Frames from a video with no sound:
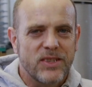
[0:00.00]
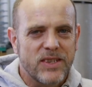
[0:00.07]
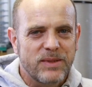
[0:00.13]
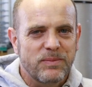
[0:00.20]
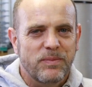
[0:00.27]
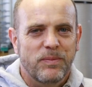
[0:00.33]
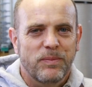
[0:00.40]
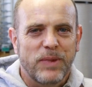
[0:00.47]

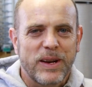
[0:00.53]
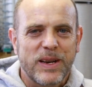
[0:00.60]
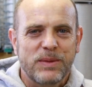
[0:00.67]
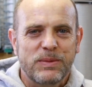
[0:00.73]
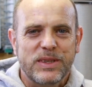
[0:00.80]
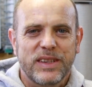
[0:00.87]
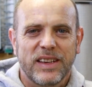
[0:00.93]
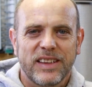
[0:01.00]
it? My
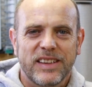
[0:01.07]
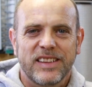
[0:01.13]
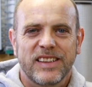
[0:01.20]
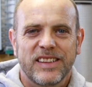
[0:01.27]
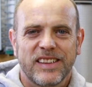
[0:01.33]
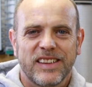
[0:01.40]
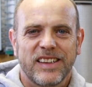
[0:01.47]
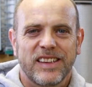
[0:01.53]
name is Dylan
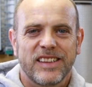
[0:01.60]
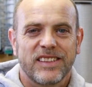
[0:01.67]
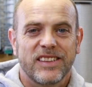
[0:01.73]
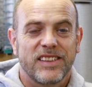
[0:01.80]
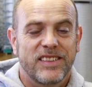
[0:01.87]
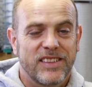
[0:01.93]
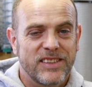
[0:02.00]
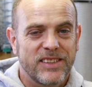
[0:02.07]
and
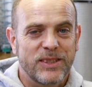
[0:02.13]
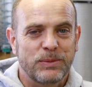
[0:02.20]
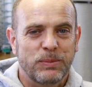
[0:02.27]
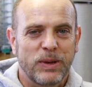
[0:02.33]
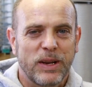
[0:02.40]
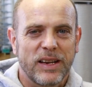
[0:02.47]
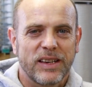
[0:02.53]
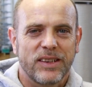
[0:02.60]
this is
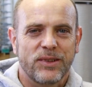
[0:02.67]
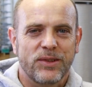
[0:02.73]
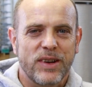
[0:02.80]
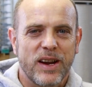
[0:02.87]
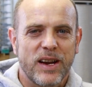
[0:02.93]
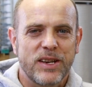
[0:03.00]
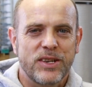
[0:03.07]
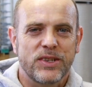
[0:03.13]
Ply
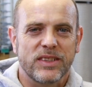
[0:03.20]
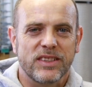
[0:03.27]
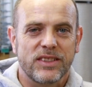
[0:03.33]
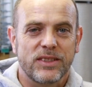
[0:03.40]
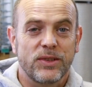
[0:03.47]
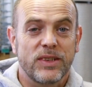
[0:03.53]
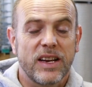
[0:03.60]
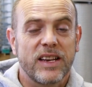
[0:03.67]

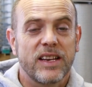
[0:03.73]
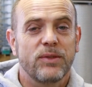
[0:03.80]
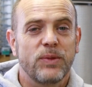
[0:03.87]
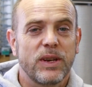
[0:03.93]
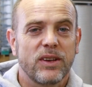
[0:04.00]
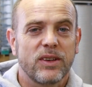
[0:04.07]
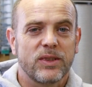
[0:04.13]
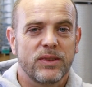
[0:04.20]
Creations. Today
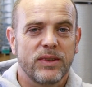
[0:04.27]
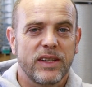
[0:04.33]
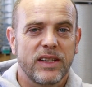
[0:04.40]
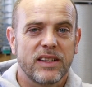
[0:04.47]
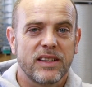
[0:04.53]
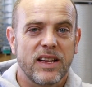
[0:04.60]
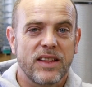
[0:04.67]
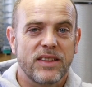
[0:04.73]
we are doing
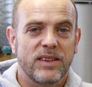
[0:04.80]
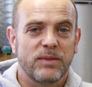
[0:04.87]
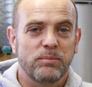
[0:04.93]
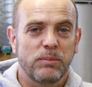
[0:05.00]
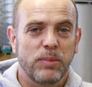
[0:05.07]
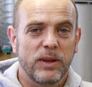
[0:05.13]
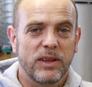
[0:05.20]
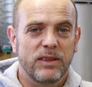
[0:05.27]
another
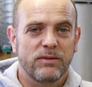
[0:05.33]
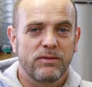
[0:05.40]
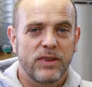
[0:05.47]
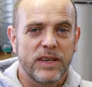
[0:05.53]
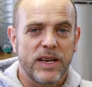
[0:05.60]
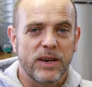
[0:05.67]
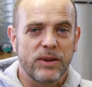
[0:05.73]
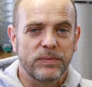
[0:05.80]
build
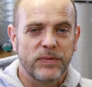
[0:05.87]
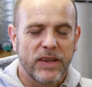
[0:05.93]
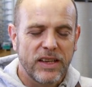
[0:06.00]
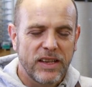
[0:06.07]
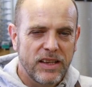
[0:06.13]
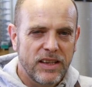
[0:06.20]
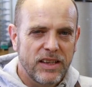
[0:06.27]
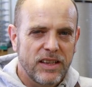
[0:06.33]
video.
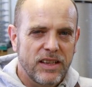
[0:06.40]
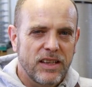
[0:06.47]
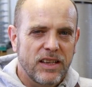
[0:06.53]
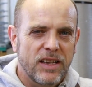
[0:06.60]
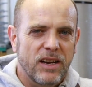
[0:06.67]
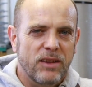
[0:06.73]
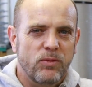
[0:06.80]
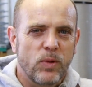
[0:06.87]

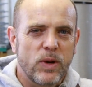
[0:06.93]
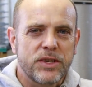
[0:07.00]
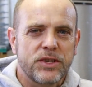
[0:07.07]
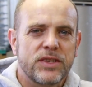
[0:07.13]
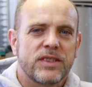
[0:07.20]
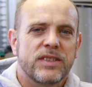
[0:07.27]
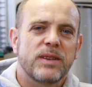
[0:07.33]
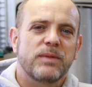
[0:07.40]
I've
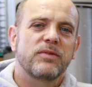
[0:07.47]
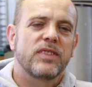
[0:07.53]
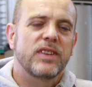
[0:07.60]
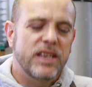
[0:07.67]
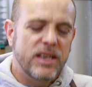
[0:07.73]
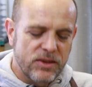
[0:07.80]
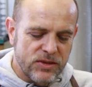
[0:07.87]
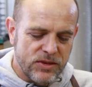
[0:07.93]
watched some
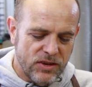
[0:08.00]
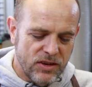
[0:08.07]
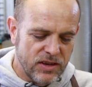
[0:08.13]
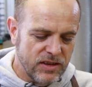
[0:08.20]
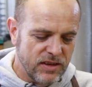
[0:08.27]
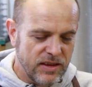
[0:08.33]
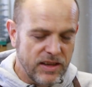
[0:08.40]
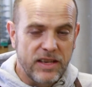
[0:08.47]
videos
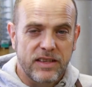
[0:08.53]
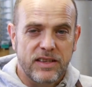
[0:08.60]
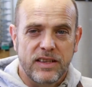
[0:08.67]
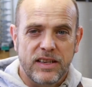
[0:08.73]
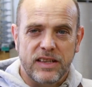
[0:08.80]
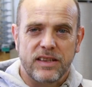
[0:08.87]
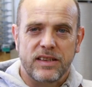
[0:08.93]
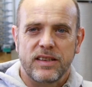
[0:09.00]
on the
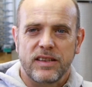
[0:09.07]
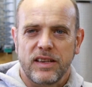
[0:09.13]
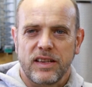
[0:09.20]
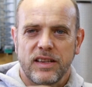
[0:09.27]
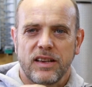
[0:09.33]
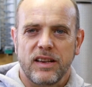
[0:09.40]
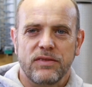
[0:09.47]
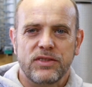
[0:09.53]
internet
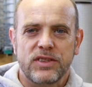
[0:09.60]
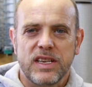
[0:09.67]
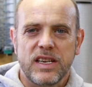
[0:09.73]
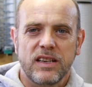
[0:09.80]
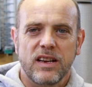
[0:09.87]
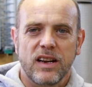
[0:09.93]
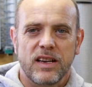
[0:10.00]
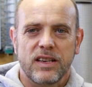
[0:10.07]
and I've
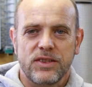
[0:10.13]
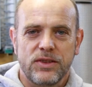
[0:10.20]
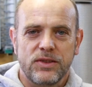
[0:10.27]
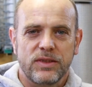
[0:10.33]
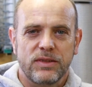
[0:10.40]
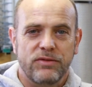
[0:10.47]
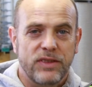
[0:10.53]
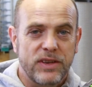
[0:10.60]
seen guys
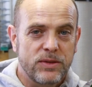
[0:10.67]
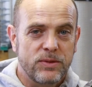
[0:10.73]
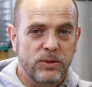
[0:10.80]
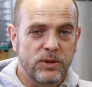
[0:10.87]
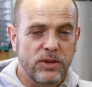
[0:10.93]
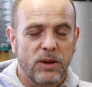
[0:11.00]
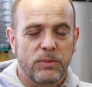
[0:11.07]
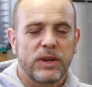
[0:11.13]
use the
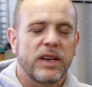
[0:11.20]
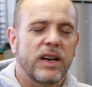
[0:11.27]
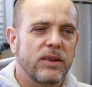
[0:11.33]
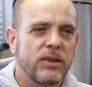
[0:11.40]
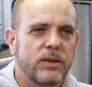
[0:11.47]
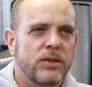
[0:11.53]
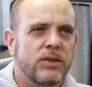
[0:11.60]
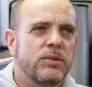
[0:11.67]
Festool
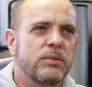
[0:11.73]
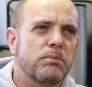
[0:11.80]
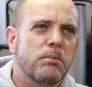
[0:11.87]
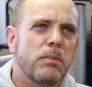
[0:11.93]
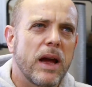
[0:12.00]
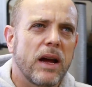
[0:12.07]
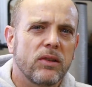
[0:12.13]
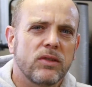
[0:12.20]
Domino to
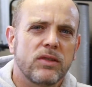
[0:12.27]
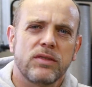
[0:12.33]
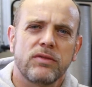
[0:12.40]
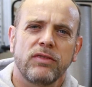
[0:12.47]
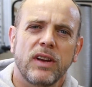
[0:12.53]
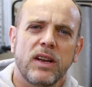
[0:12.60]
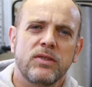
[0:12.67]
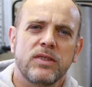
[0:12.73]
mount
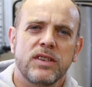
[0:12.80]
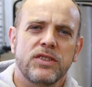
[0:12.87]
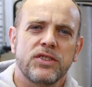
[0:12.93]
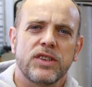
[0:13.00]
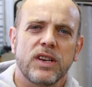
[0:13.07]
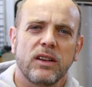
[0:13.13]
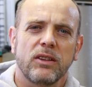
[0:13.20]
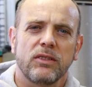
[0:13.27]
floating
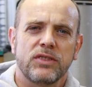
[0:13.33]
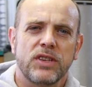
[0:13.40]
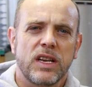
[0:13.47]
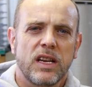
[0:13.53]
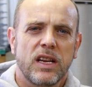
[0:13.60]
shelves